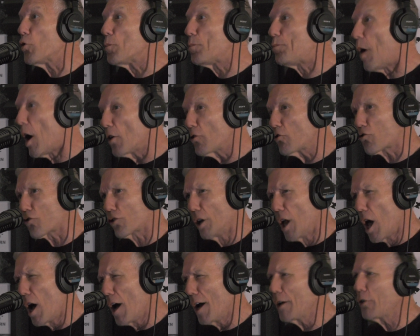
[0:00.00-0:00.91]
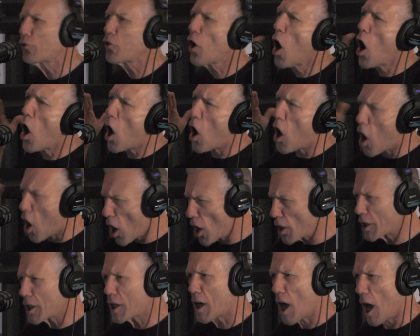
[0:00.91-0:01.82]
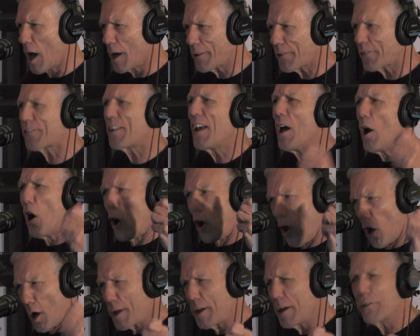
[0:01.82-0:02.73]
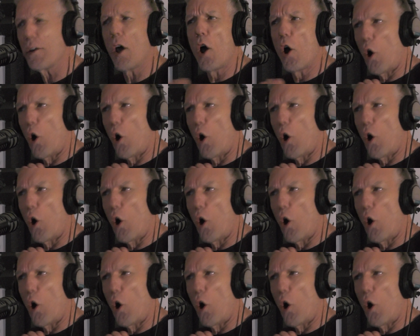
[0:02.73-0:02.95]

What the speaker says: punchlines, hard cuts, audio.